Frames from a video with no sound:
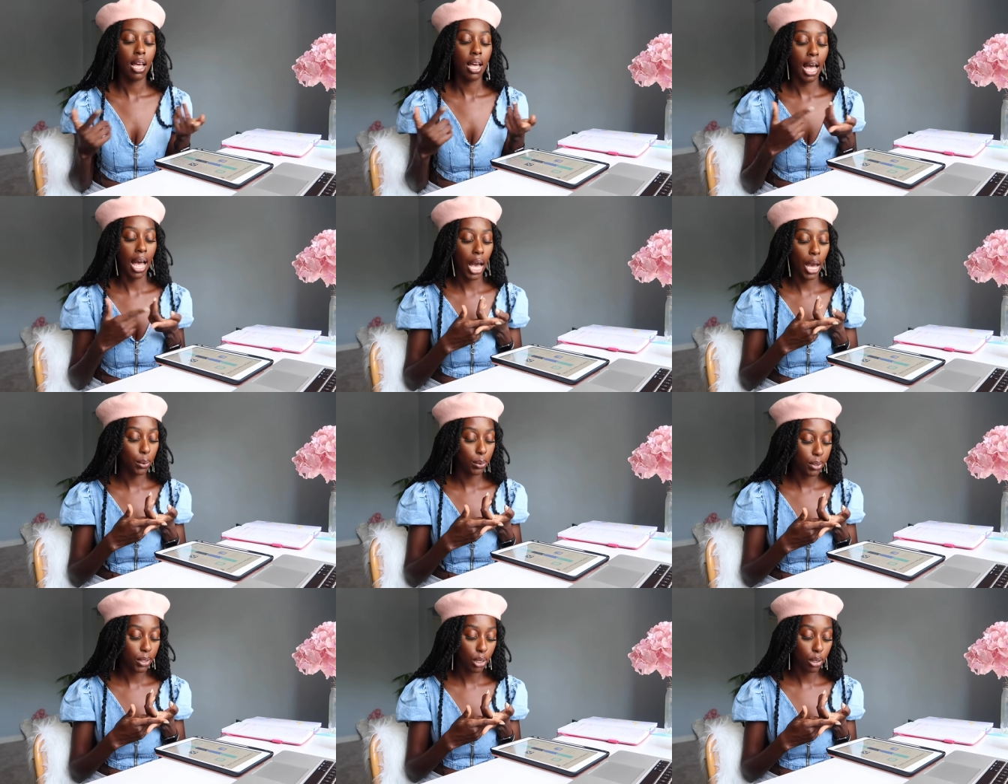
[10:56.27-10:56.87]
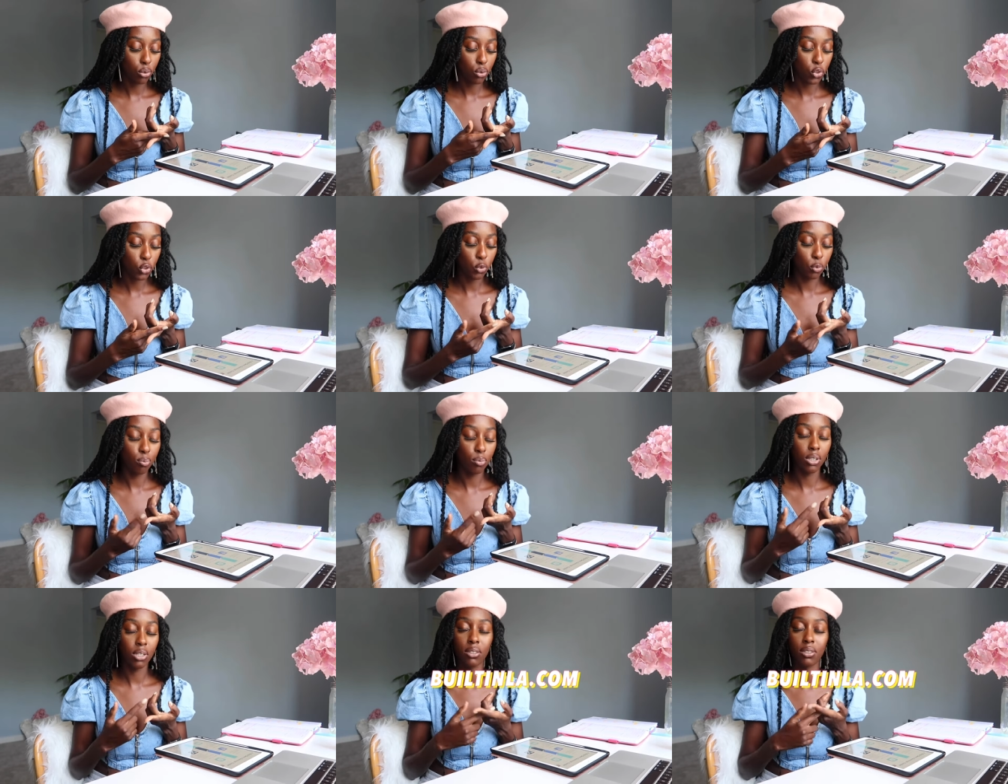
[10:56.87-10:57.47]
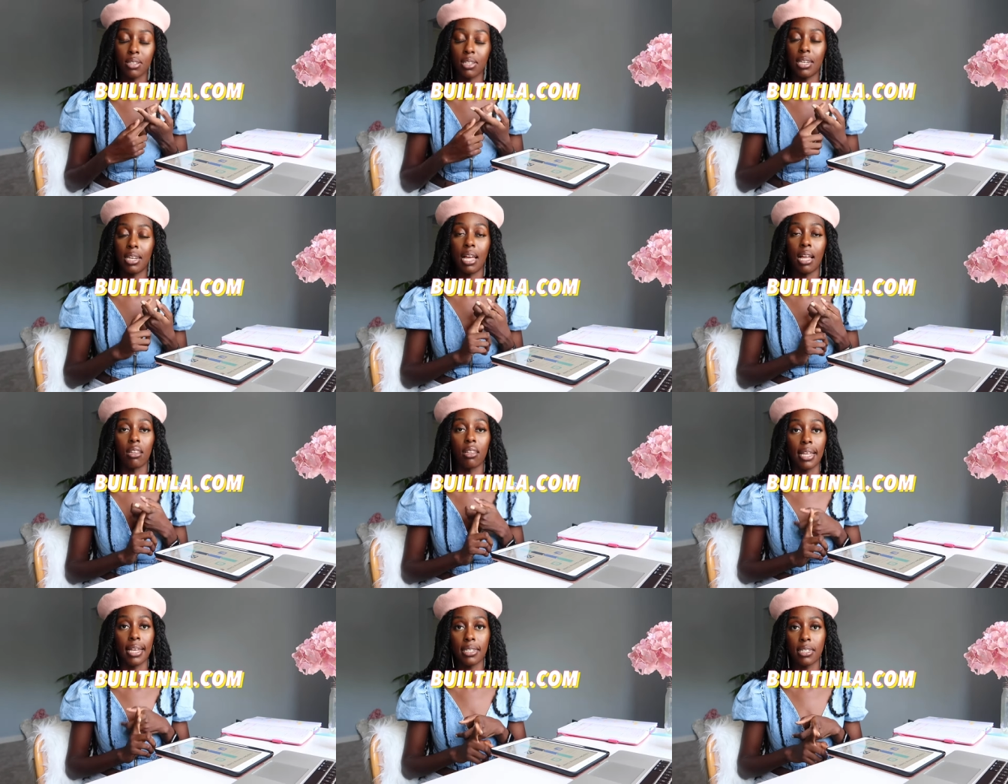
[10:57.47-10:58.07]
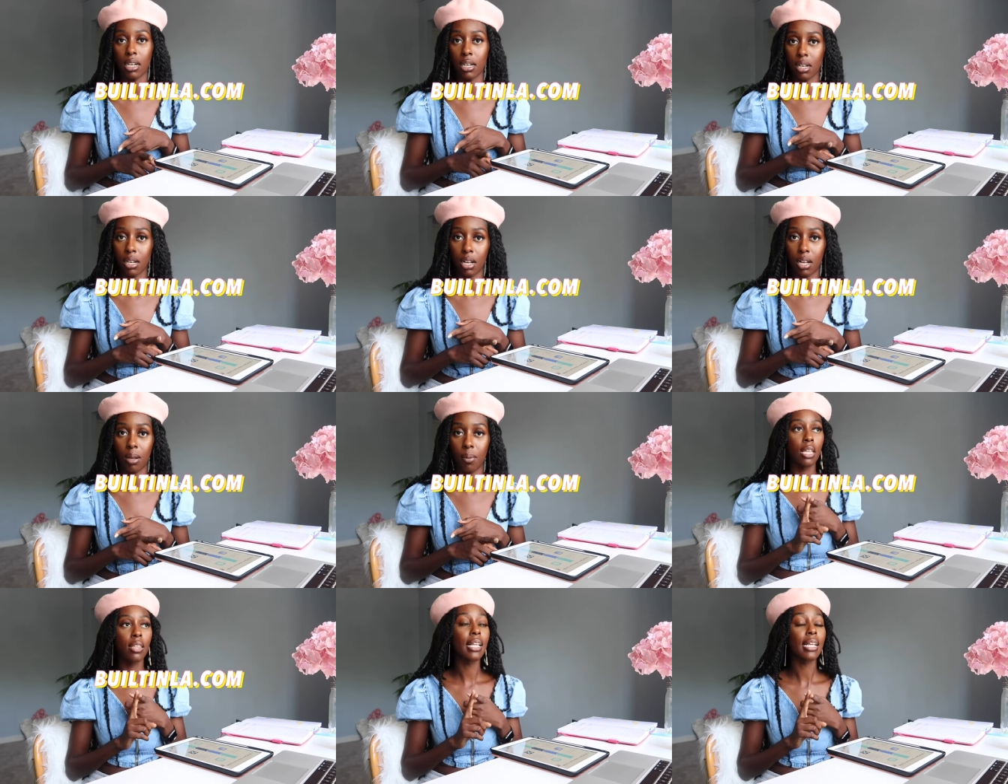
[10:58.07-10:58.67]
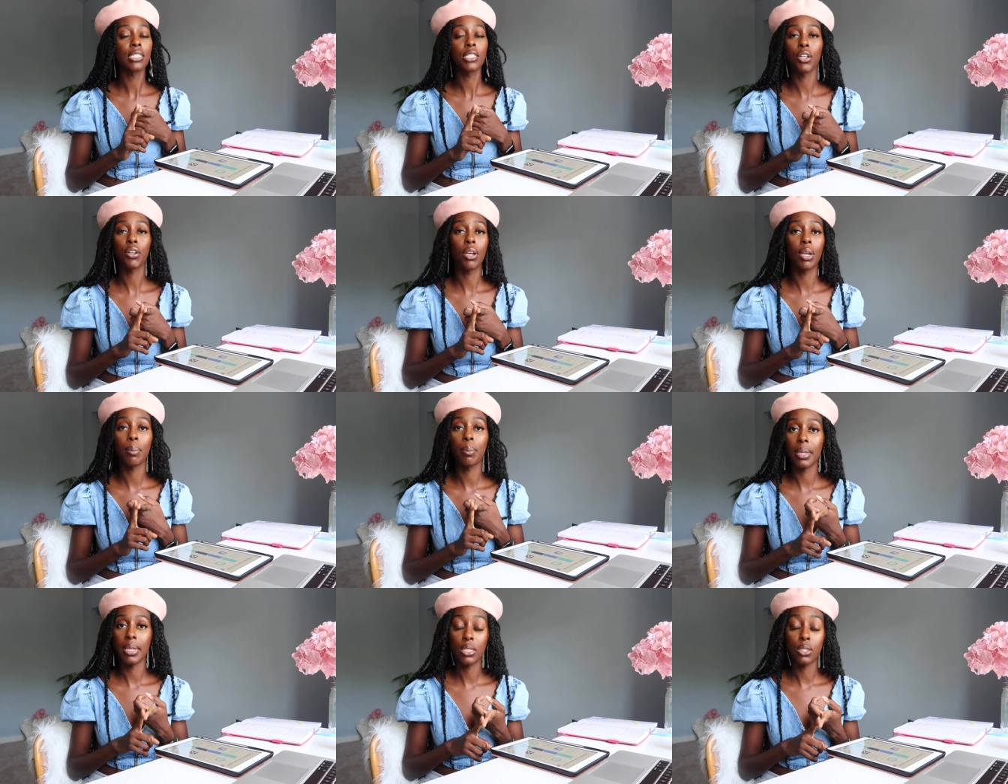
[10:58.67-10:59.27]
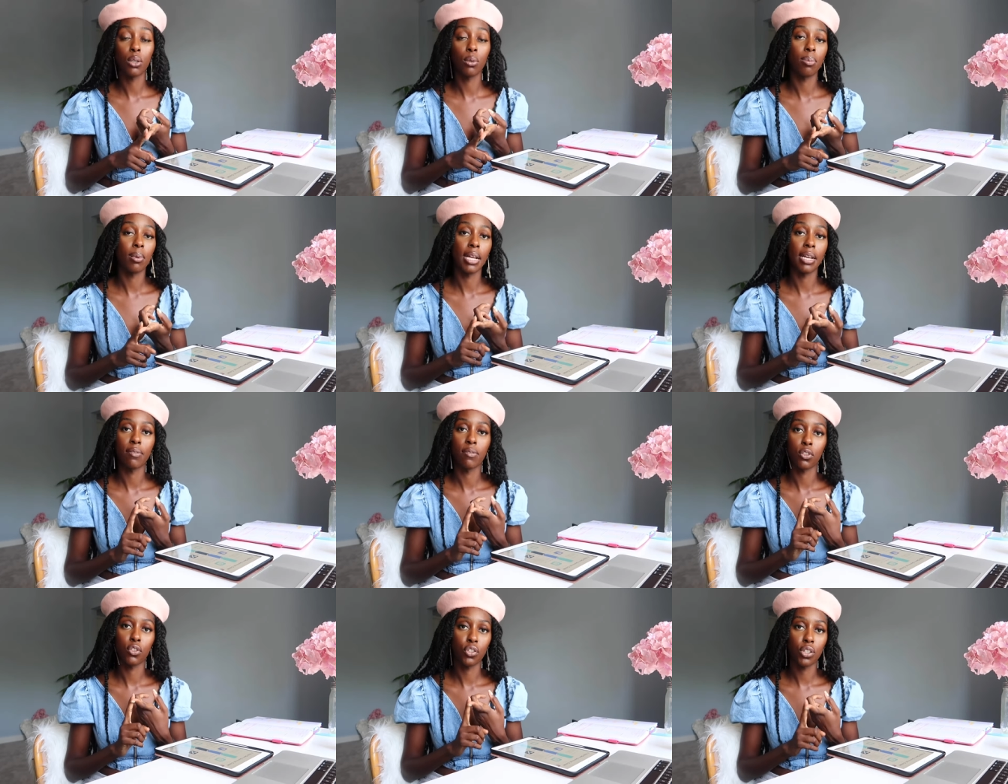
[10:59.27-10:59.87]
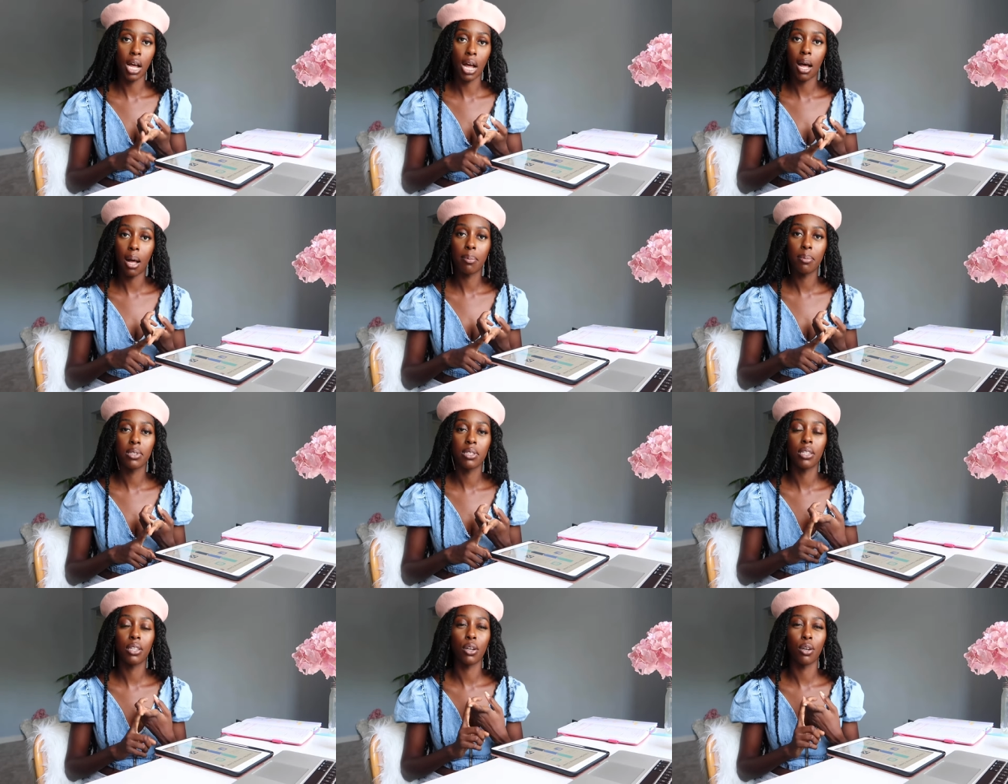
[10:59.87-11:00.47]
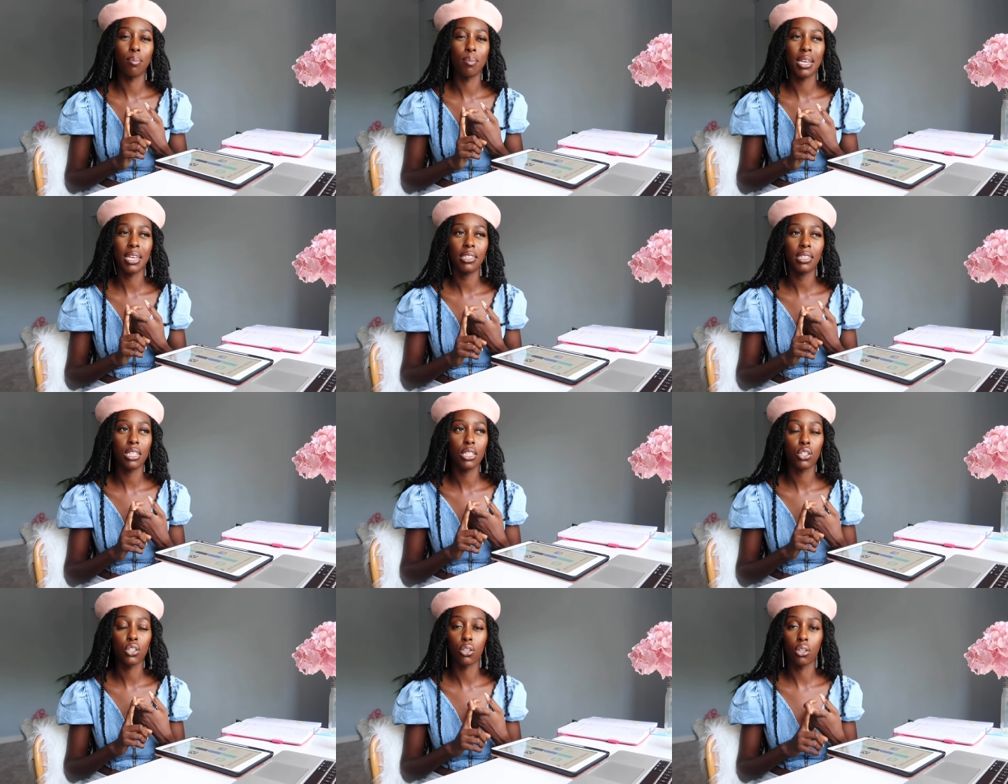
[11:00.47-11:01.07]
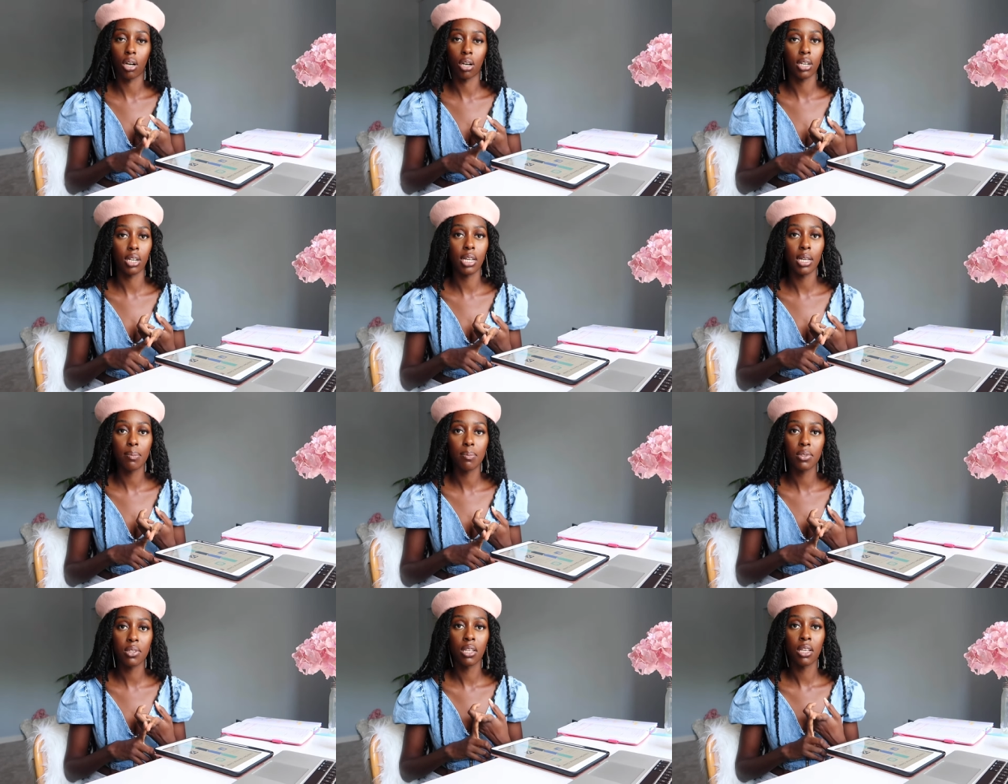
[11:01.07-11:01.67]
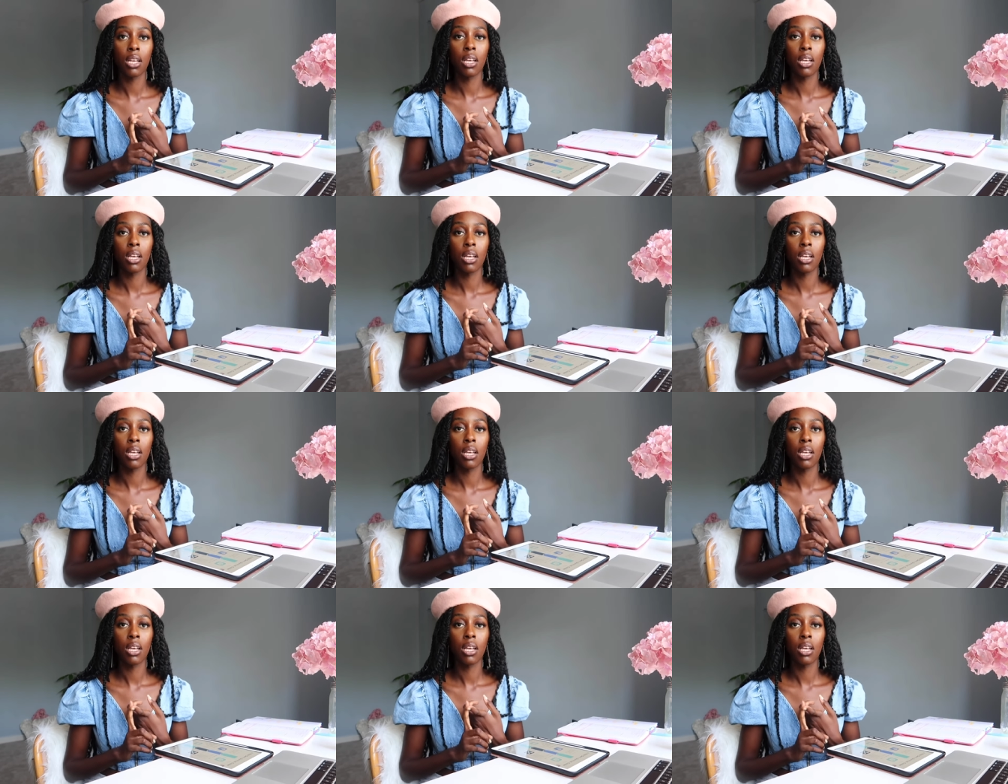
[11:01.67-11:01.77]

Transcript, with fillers: I would go to built in L A dot com. That's a great place to apply for jobs. They're mainly startups.